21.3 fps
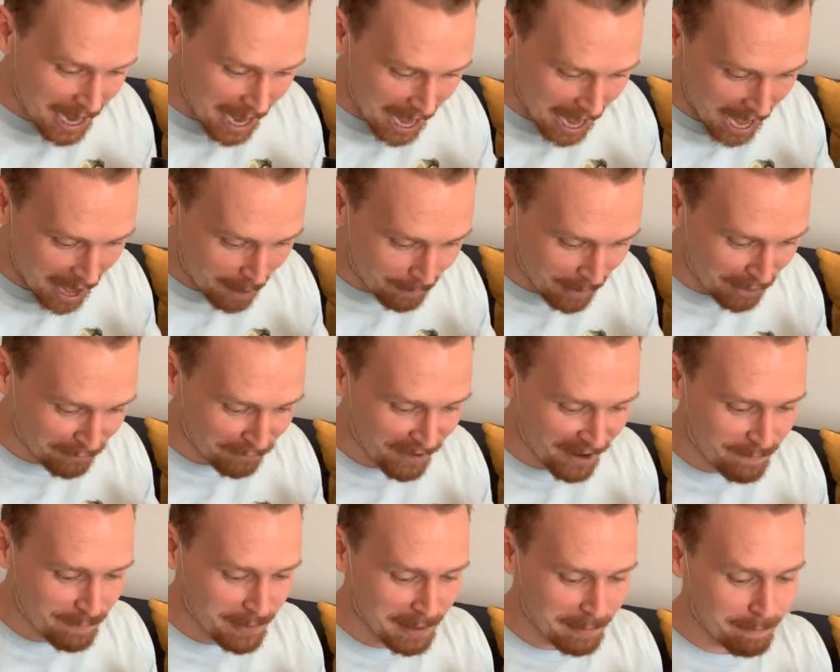My
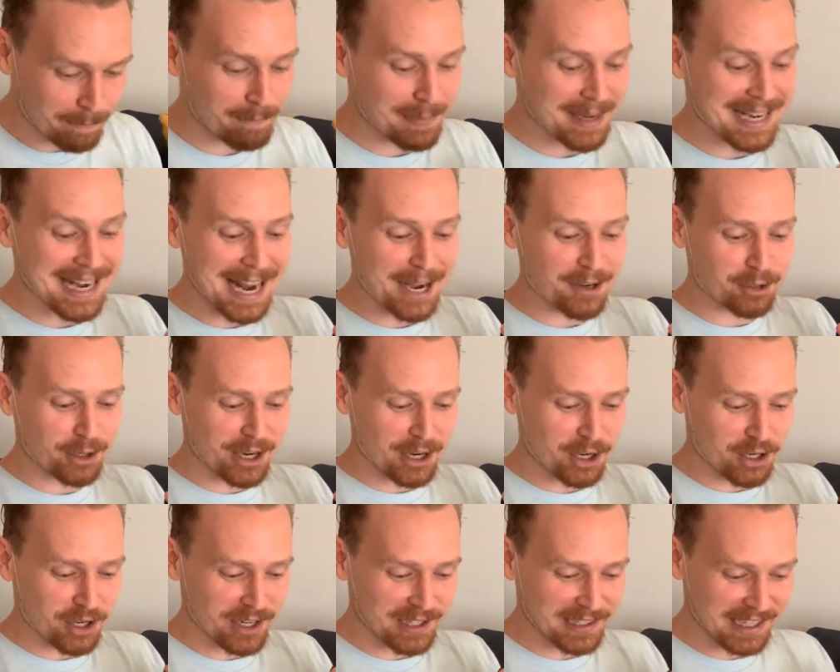favorite B-Day
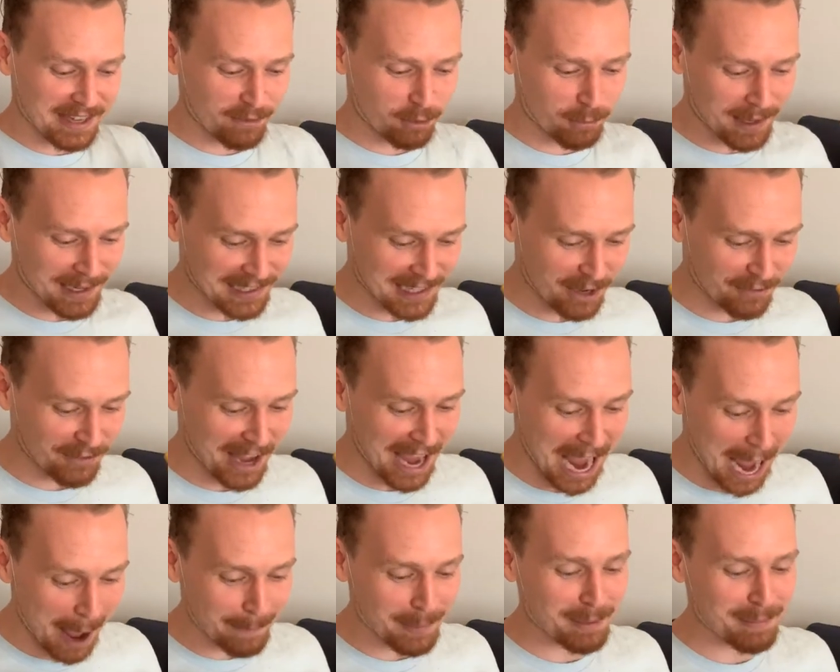tradition is giving myself a
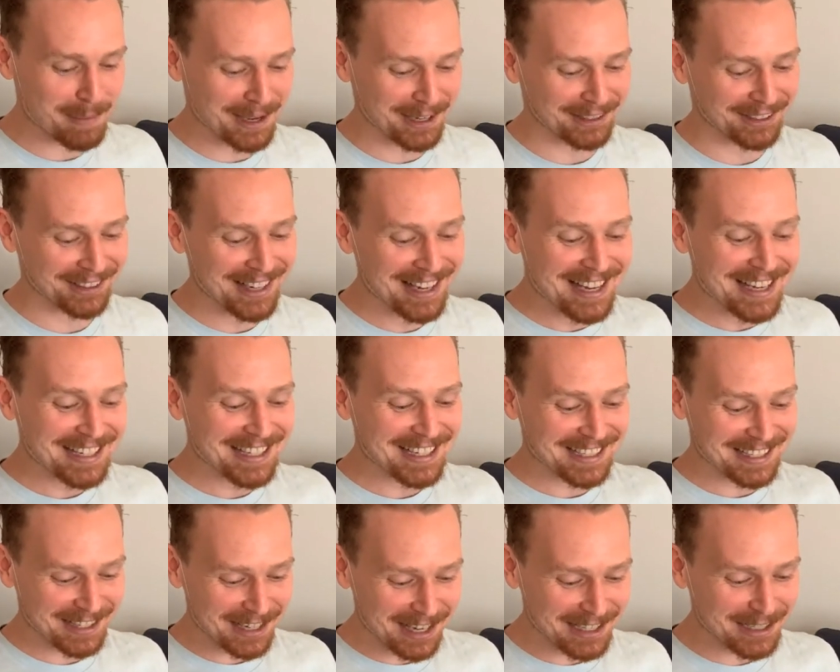happy meal,
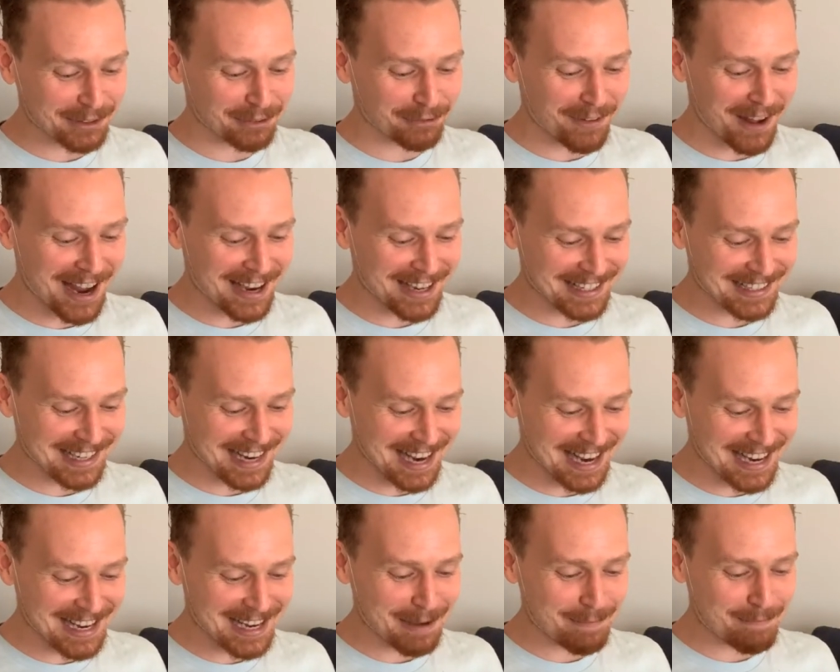defined as
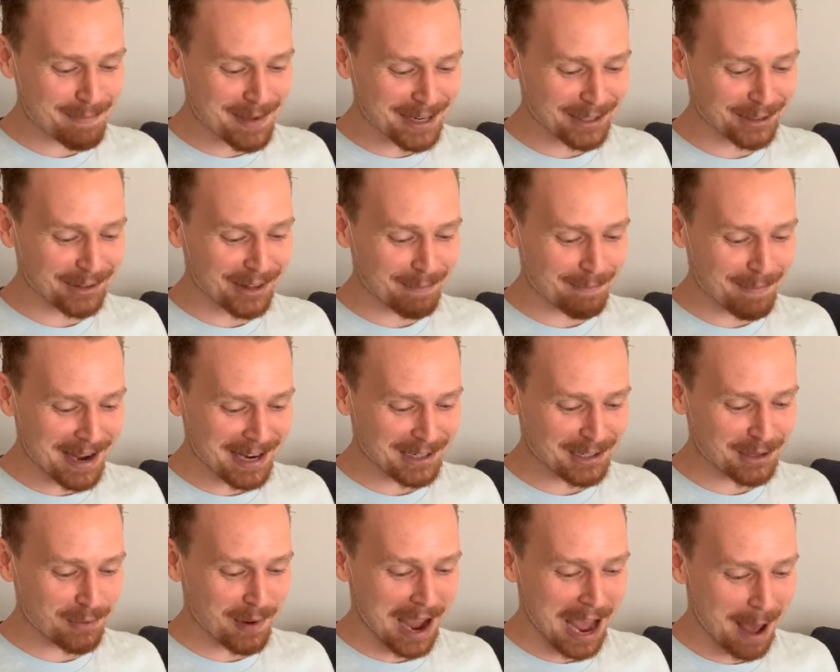any meal that makes
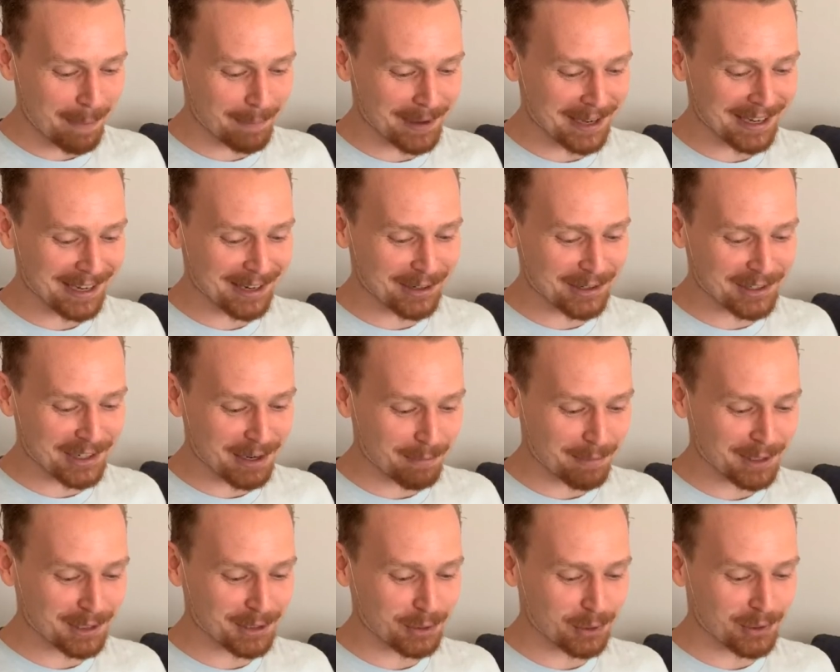you happy. Here's
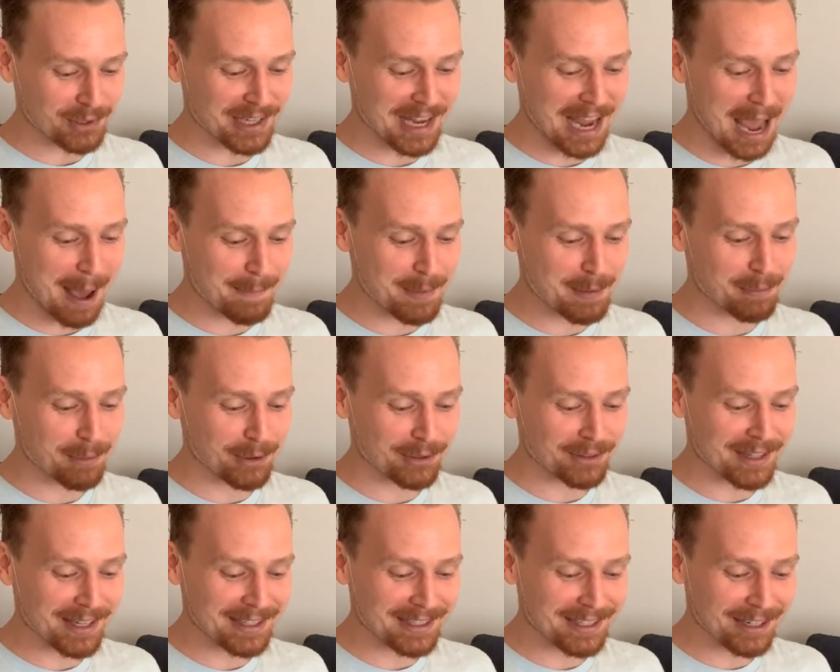something towards a happy
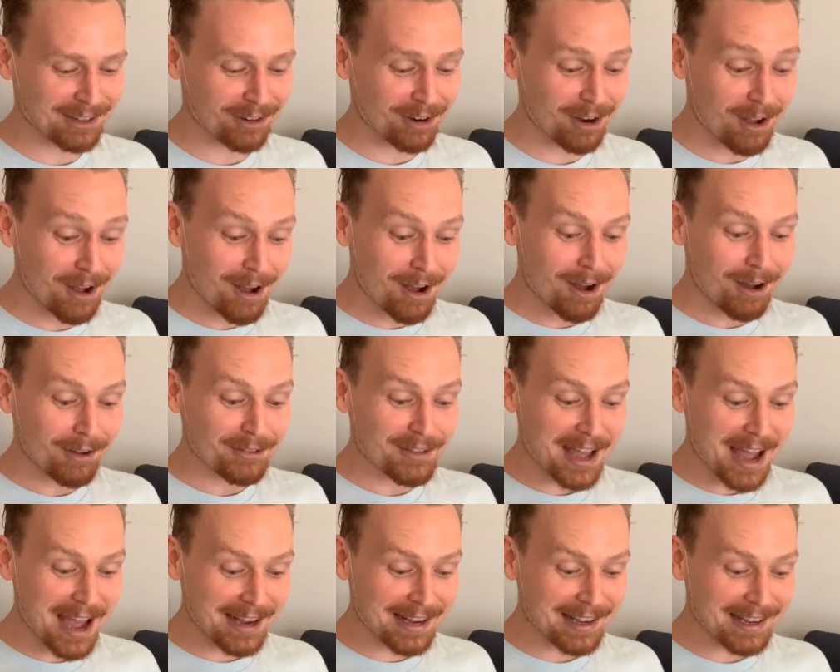birthday dinner.
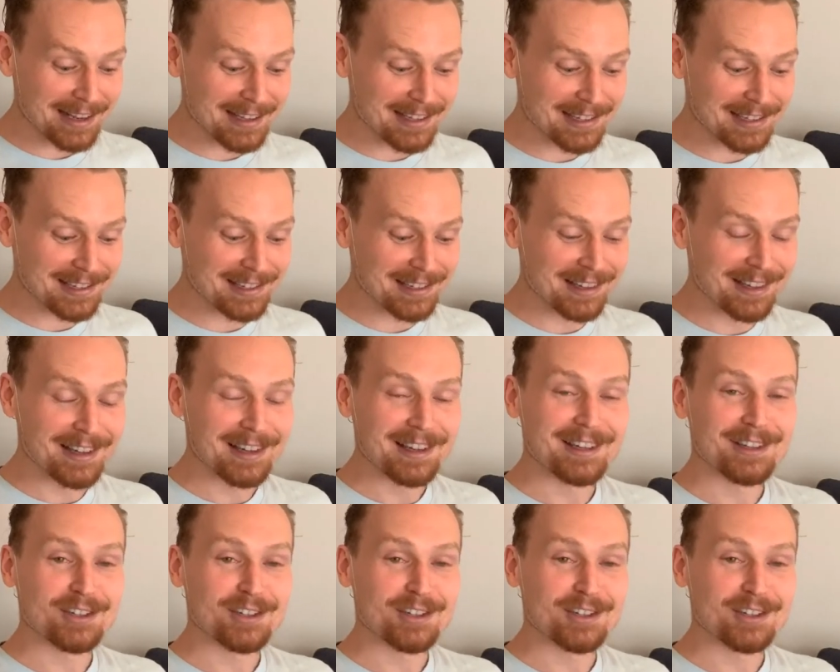That is